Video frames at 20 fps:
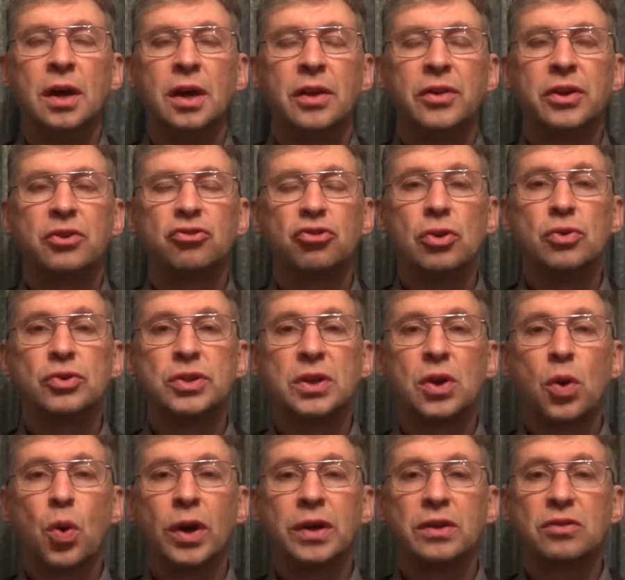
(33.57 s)
that grows in
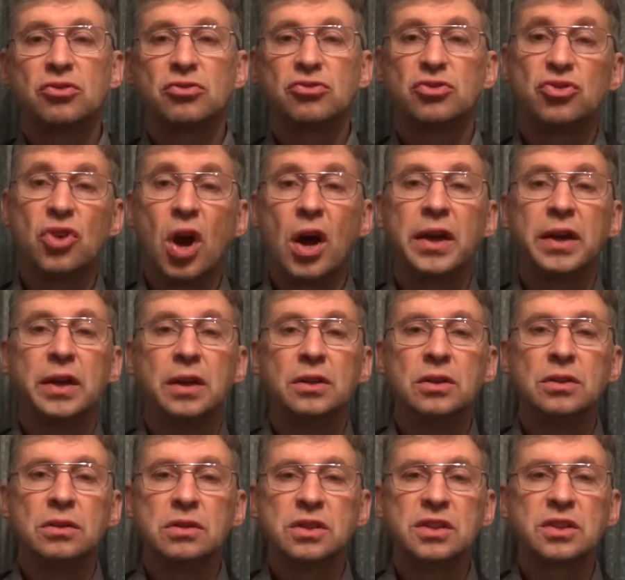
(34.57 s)
quite dry
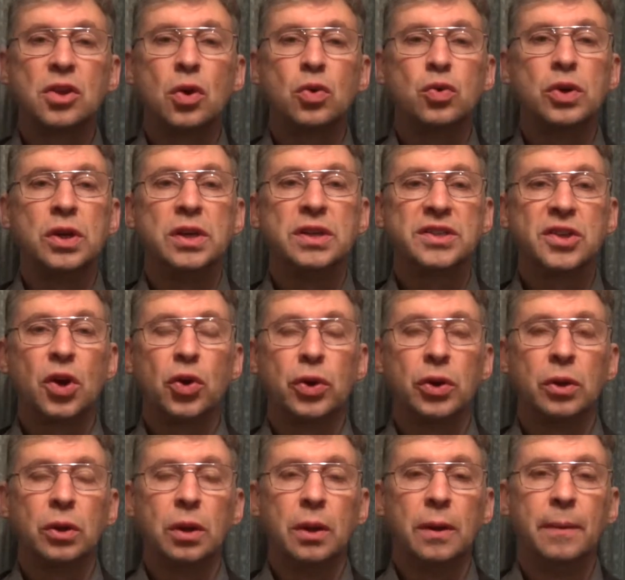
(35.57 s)
and stony
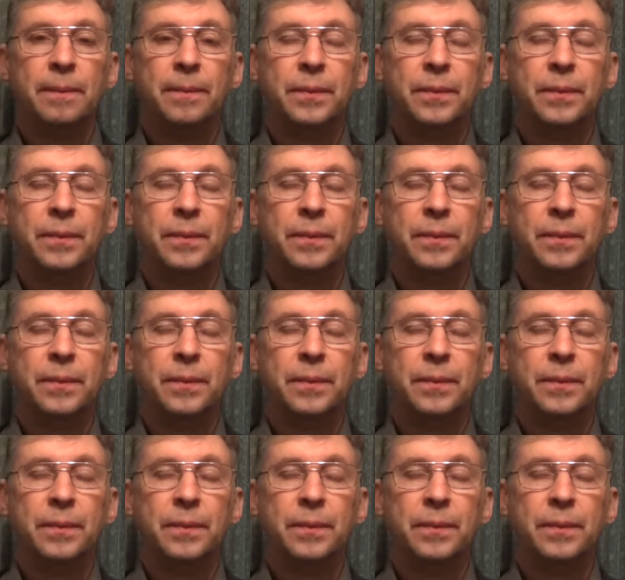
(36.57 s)
soil.